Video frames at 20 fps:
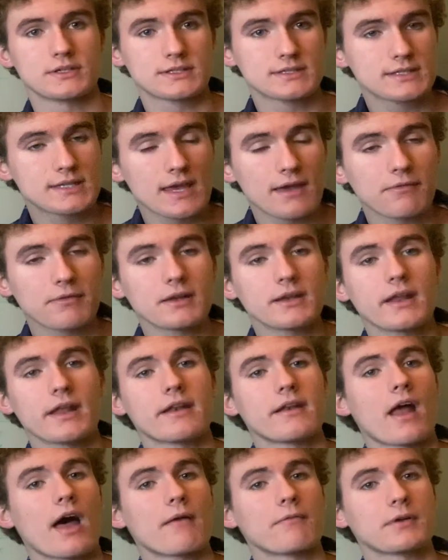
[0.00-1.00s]
is given
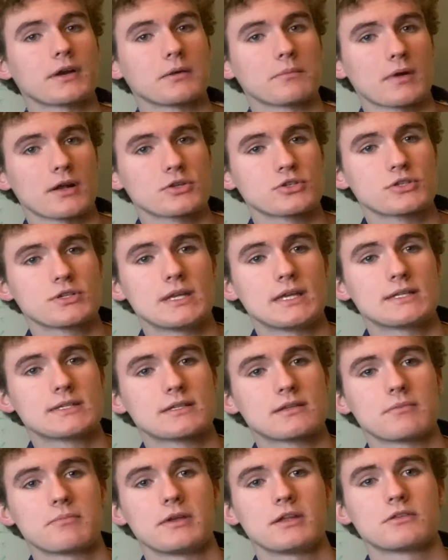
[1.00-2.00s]
and not very much
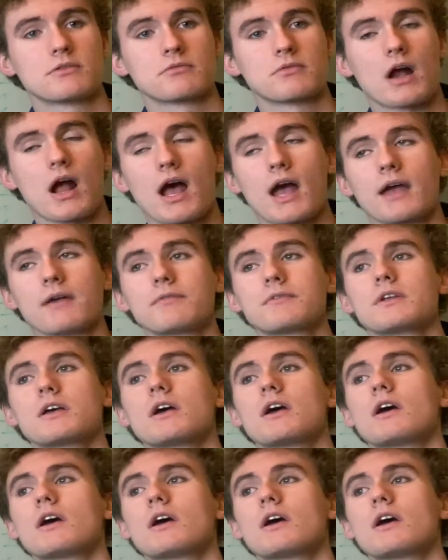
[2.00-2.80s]
needs to be derived.